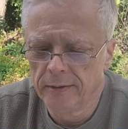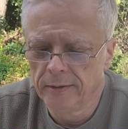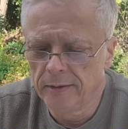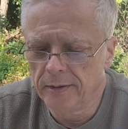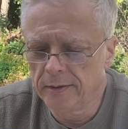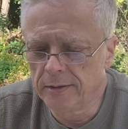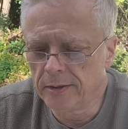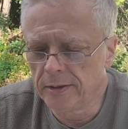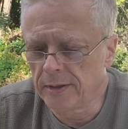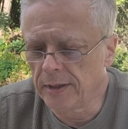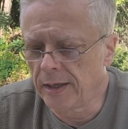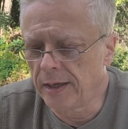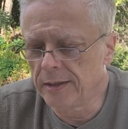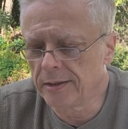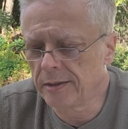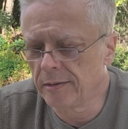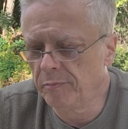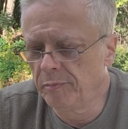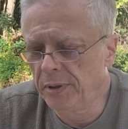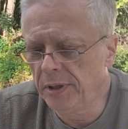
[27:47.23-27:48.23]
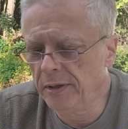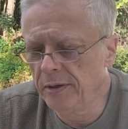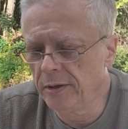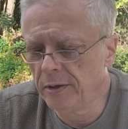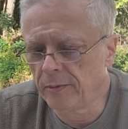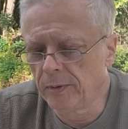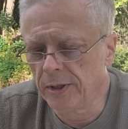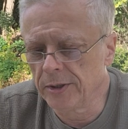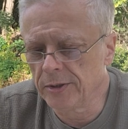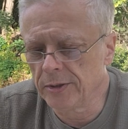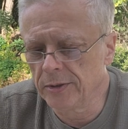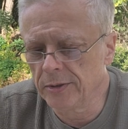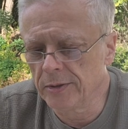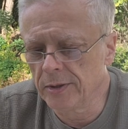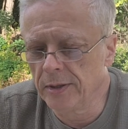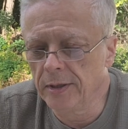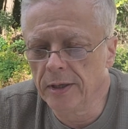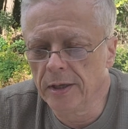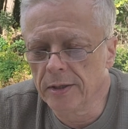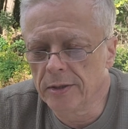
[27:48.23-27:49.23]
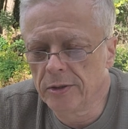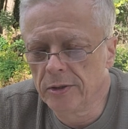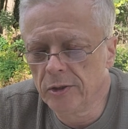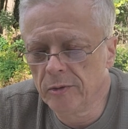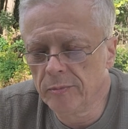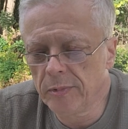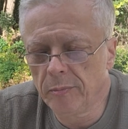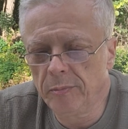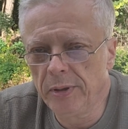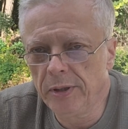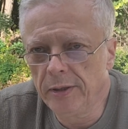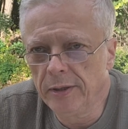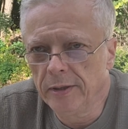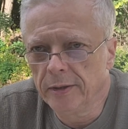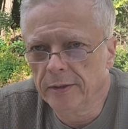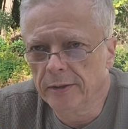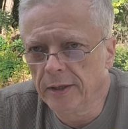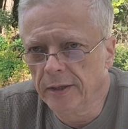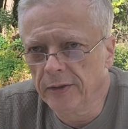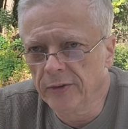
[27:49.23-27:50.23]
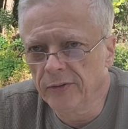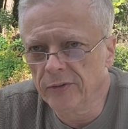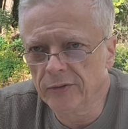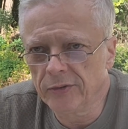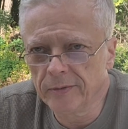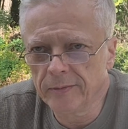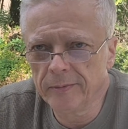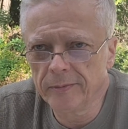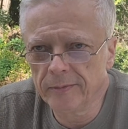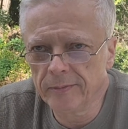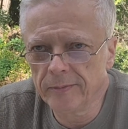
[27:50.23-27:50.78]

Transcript: They just ask a billion questions, and they assume a billion things.